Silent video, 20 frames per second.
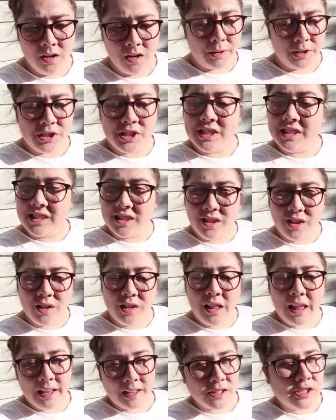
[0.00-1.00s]
but she's
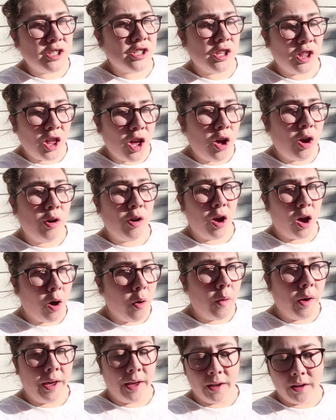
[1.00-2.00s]
still like slow
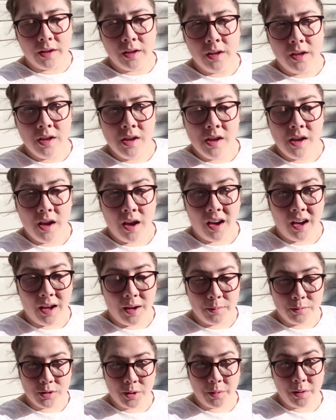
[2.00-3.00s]
going.
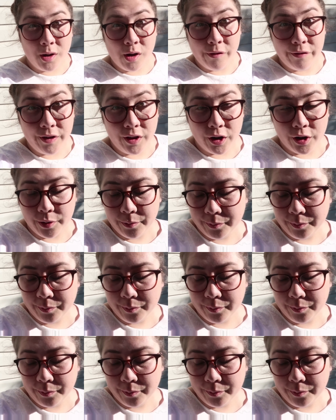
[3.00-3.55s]
Um, so I'm gonna go feed